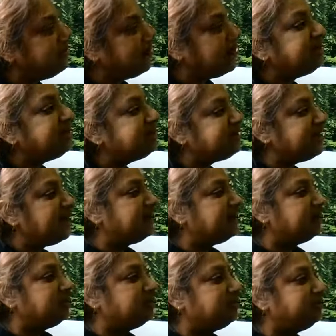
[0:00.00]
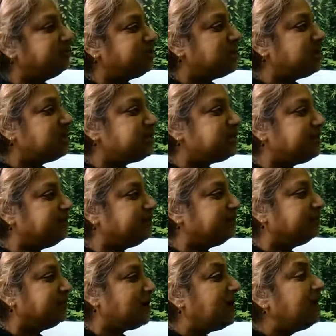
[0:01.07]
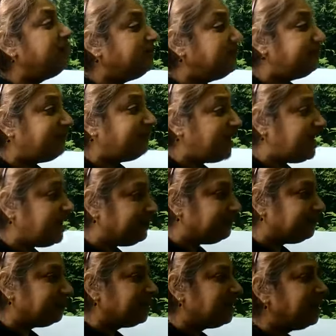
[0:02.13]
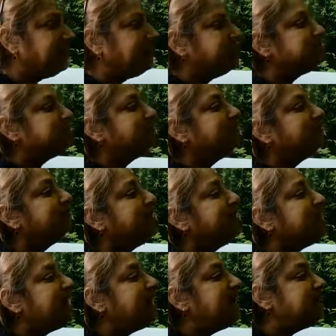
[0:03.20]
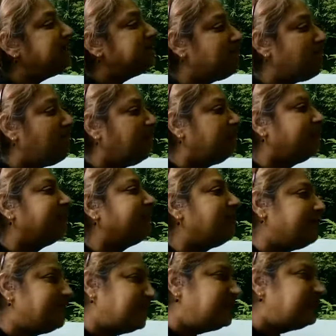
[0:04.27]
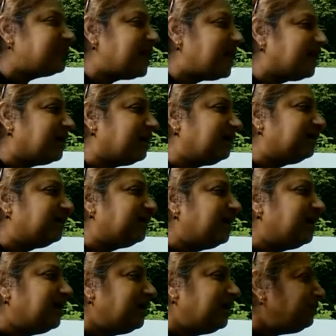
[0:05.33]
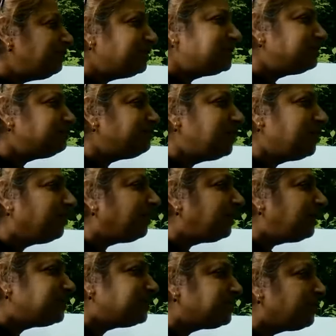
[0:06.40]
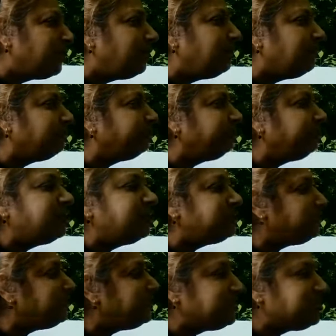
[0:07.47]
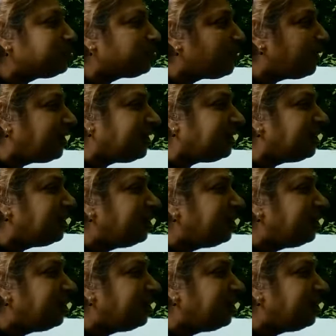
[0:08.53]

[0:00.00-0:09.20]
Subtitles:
my standard to judge him, I would fail him. So when I saw him from his angle, he was pure soul filled with joy